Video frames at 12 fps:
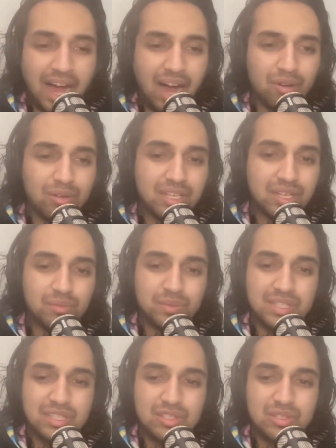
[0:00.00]
How can
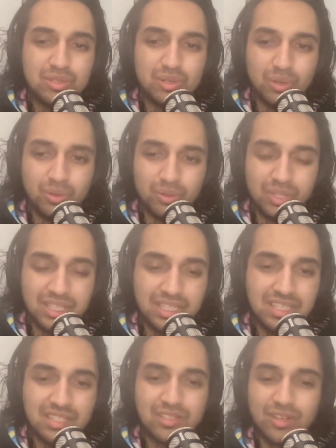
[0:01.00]
we do
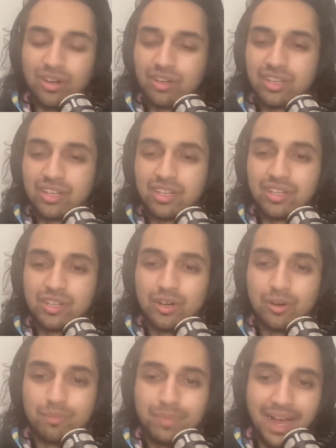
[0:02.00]
this? It's all gonna
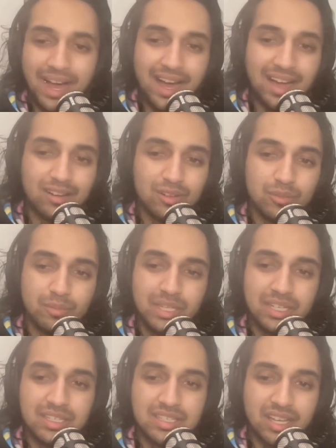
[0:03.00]
go bad.
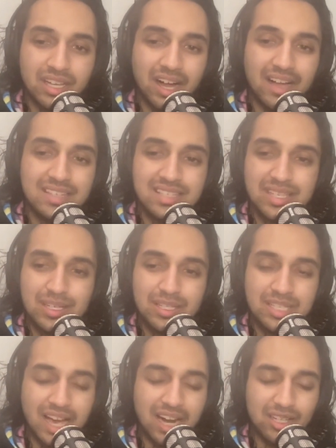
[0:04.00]
Lumina's like, I see
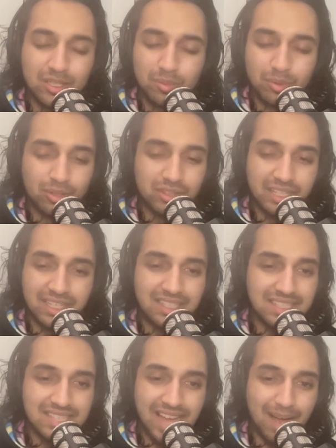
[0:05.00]
terrible
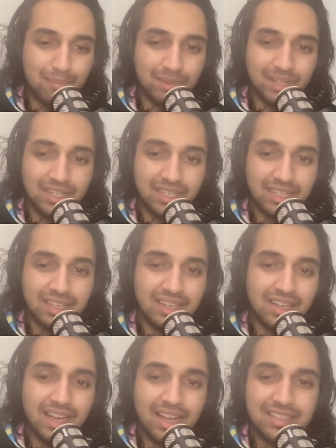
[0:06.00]
things happening.
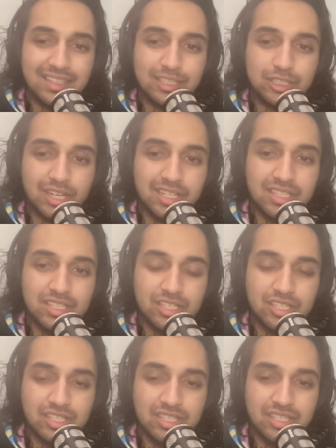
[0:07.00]
And the
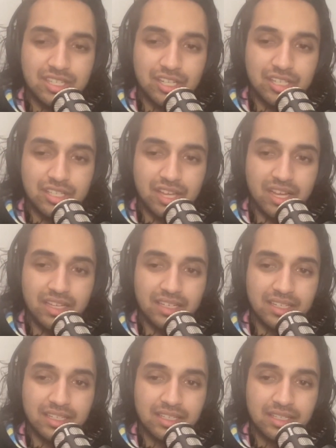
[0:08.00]
enchantress is just
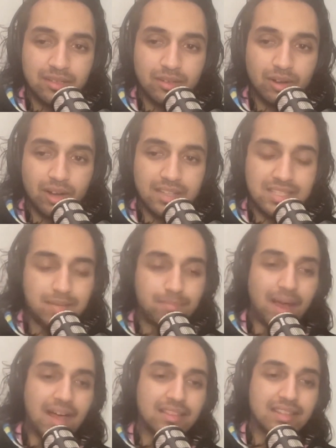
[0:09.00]
like, well, I see
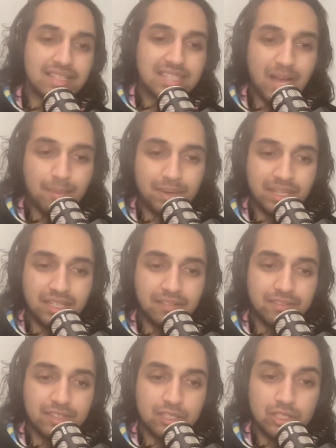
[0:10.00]
bad things happening
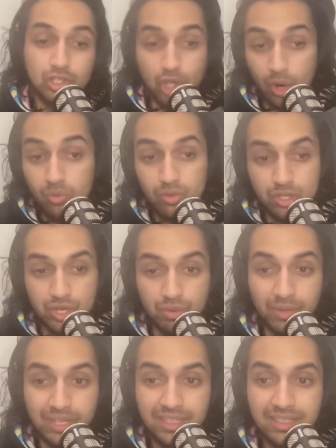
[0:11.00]
if you don't do it.